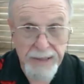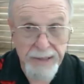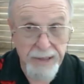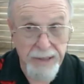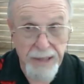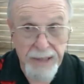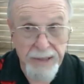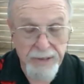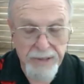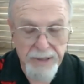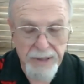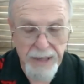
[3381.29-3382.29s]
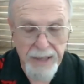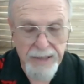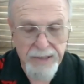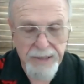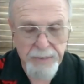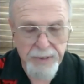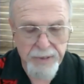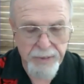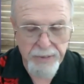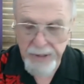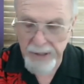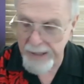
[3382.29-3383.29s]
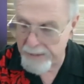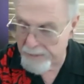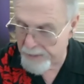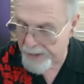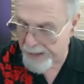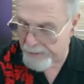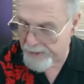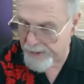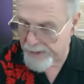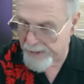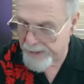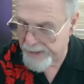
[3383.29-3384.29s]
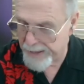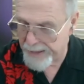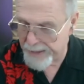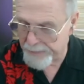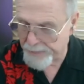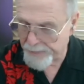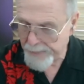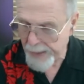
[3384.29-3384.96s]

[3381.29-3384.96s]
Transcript: I tell you, I used to, I substitute taught when I was um,